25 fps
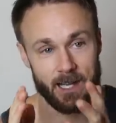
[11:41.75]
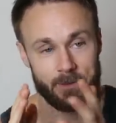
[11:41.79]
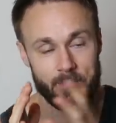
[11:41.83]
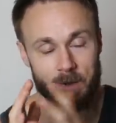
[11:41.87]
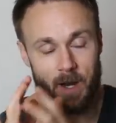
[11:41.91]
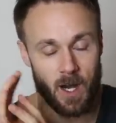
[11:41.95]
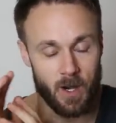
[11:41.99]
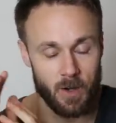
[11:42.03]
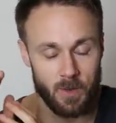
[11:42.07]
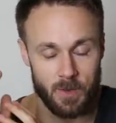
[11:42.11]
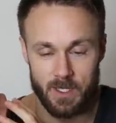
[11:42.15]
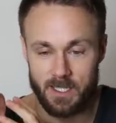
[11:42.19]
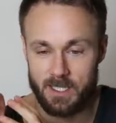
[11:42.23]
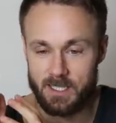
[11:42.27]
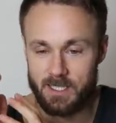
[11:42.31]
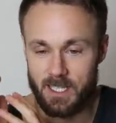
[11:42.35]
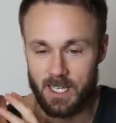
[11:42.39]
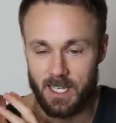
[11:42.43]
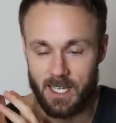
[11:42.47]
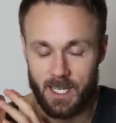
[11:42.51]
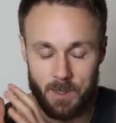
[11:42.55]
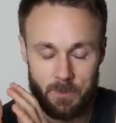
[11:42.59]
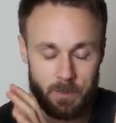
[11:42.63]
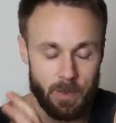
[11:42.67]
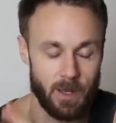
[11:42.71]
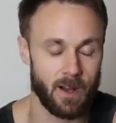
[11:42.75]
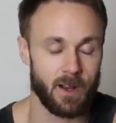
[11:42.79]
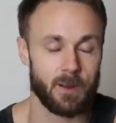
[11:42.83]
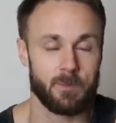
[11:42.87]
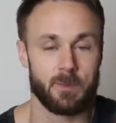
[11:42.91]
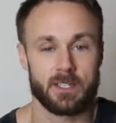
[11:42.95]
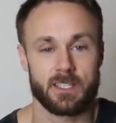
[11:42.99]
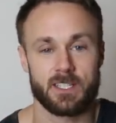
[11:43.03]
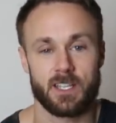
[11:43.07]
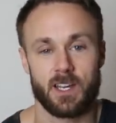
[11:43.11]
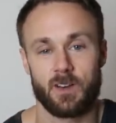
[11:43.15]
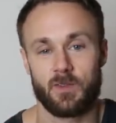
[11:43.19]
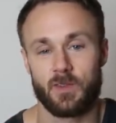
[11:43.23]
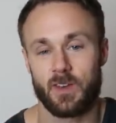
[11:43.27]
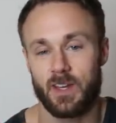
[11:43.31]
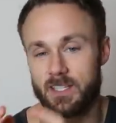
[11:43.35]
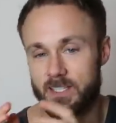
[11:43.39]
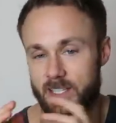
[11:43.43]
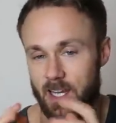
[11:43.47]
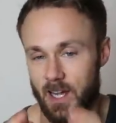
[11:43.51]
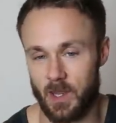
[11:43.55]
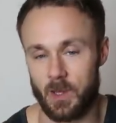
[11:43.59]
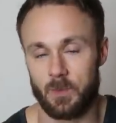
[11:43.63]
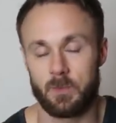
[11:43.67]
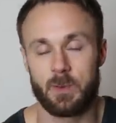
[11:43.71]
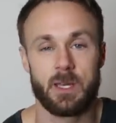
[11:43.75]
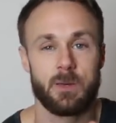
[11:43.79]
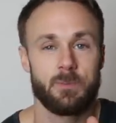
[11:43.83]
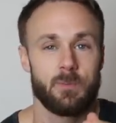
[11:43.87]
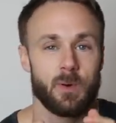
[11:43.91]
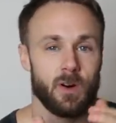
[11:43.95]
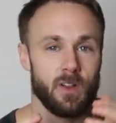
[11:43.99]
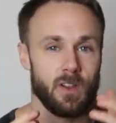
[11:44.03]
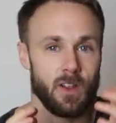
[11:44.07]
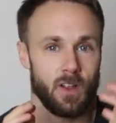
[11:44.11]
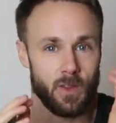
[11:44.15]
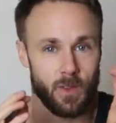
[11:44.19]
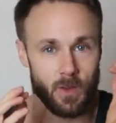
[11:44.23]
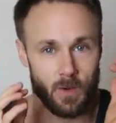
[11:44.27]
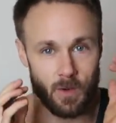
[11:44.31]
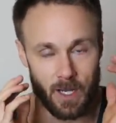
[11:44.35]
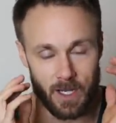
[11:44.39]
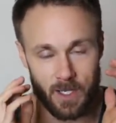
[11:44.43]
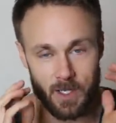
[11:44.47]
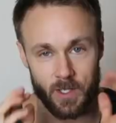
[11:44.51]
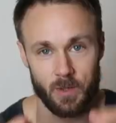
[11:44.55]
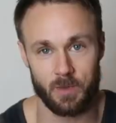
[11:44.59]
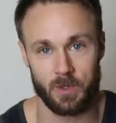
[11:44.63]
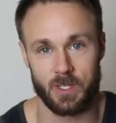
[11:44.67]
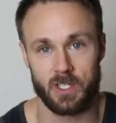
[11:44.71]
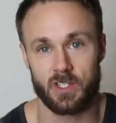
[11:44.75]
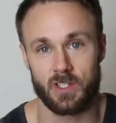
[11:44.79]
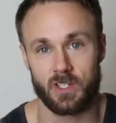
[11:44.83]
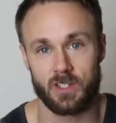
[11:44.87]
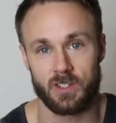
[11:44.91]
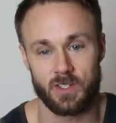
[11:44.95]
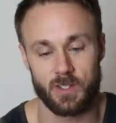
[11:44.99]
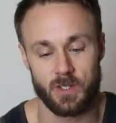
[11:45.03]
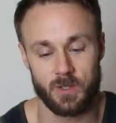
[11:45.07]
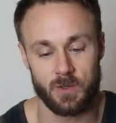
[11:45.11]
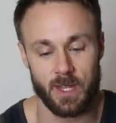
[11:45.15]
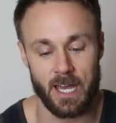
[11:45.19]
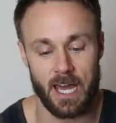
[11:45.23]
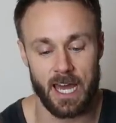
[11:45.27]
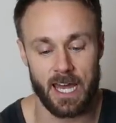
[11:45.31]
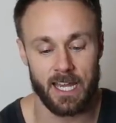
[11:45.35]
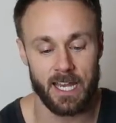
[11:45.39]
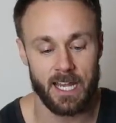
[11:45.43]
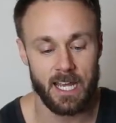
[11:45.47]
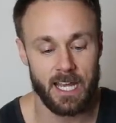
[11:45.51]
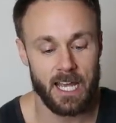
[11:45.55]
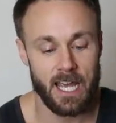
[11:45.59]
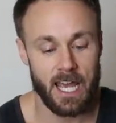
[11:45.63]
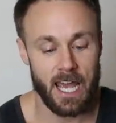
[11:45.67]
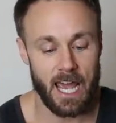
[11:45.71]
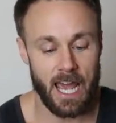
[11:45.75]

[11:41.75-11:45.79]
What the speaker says: I'm always like comparing myself against other people, although I know we shouldn't do that.